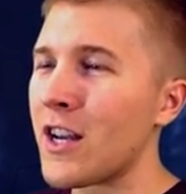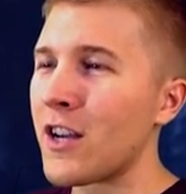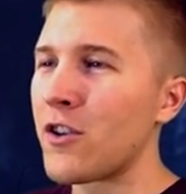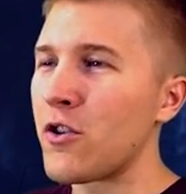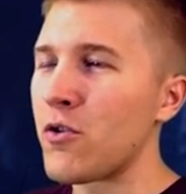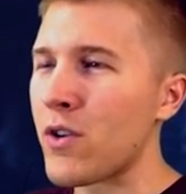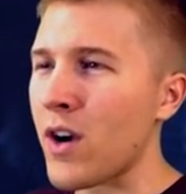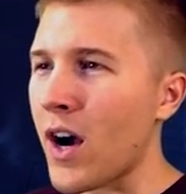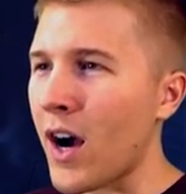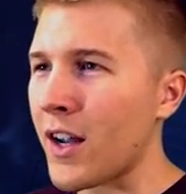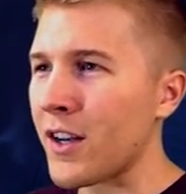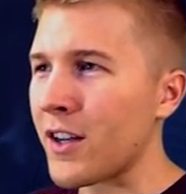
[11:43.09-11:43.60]

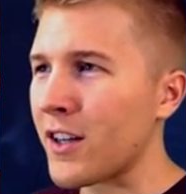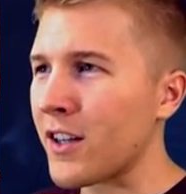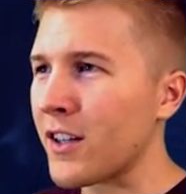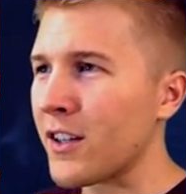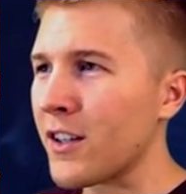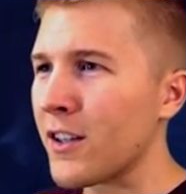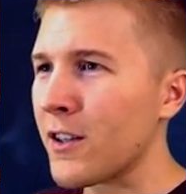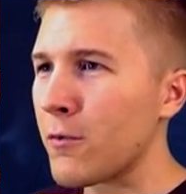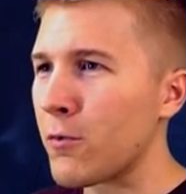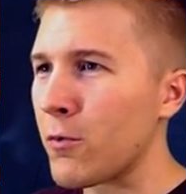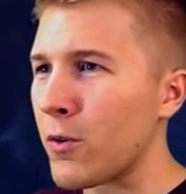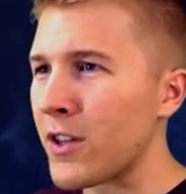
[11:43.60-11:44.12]
Uganda
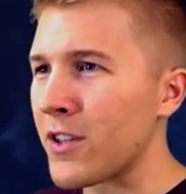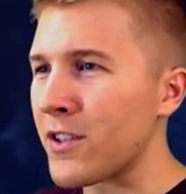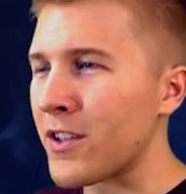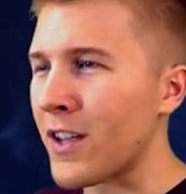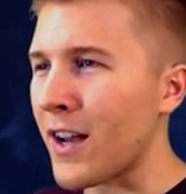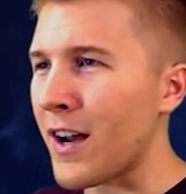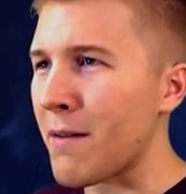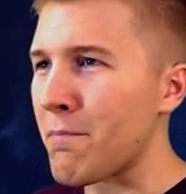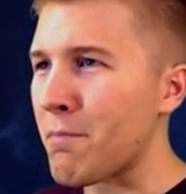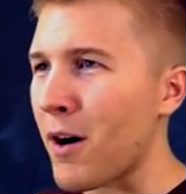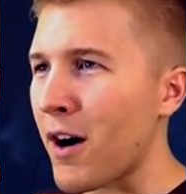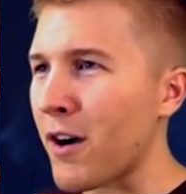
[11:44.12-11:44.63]
was
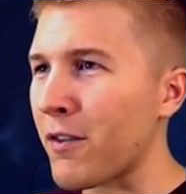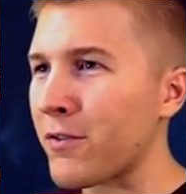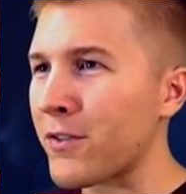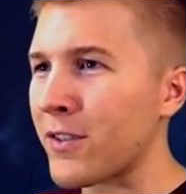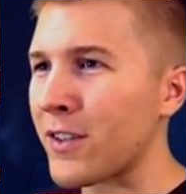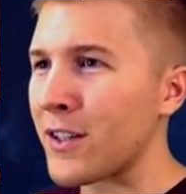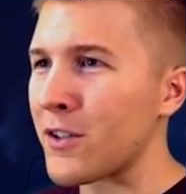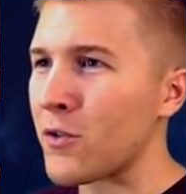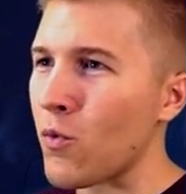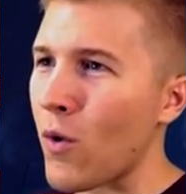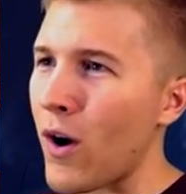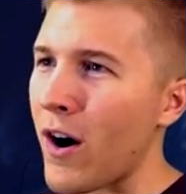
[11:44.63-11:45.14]
buffed
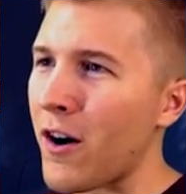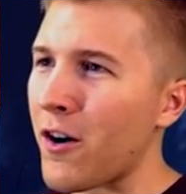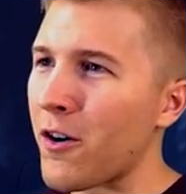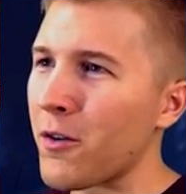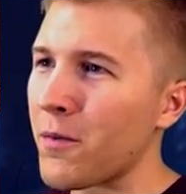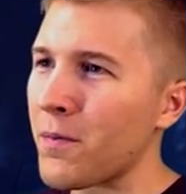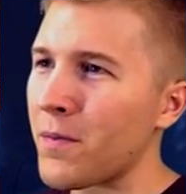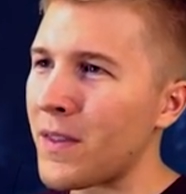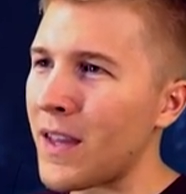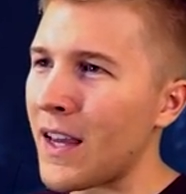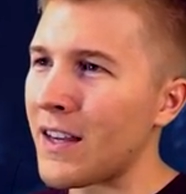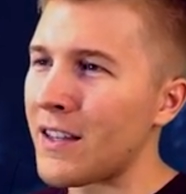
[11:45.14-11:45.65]
as
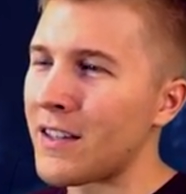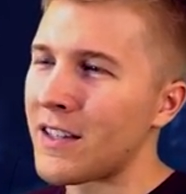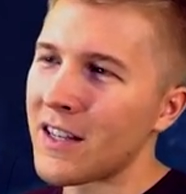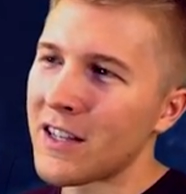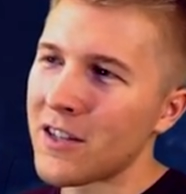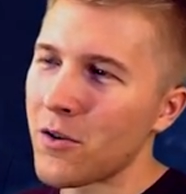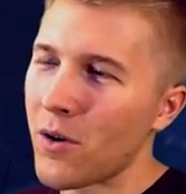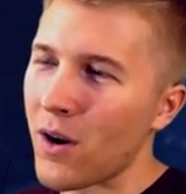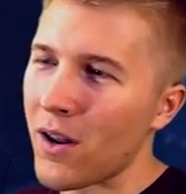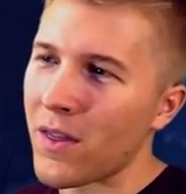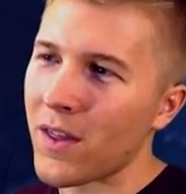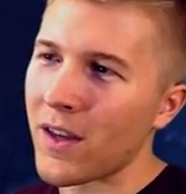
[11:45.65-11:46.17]
well. They
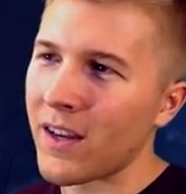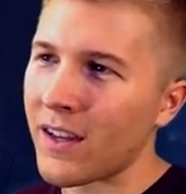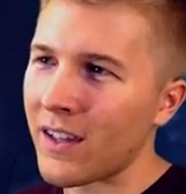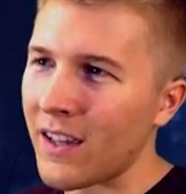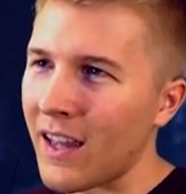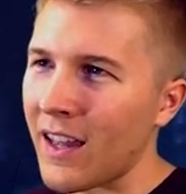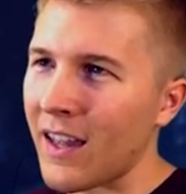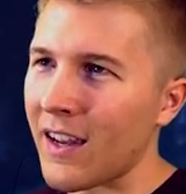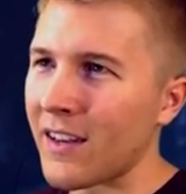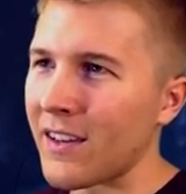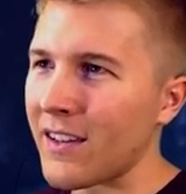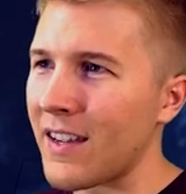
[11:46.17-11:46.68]
didn't do anything,
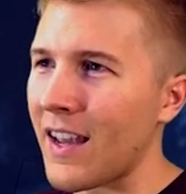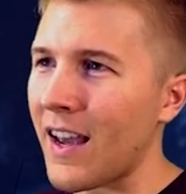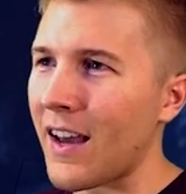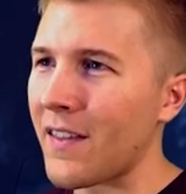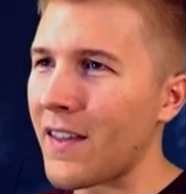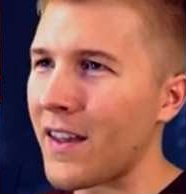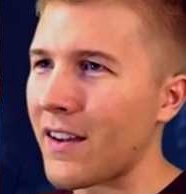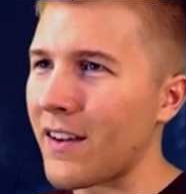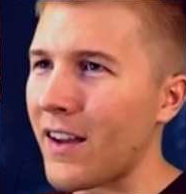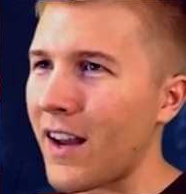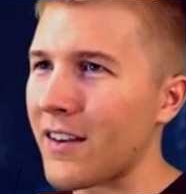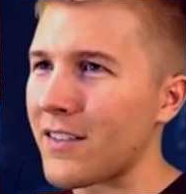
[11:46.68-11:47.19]
and yeah,
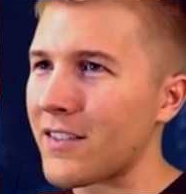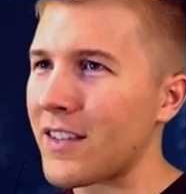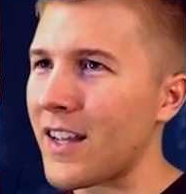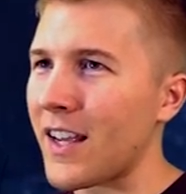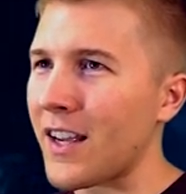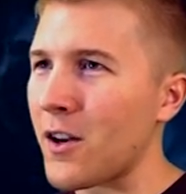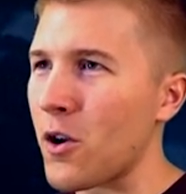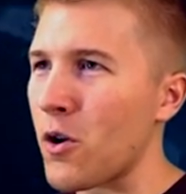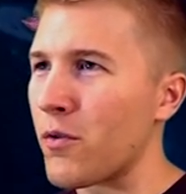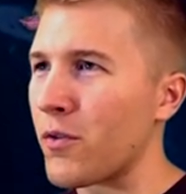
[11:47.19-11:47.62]
they got taken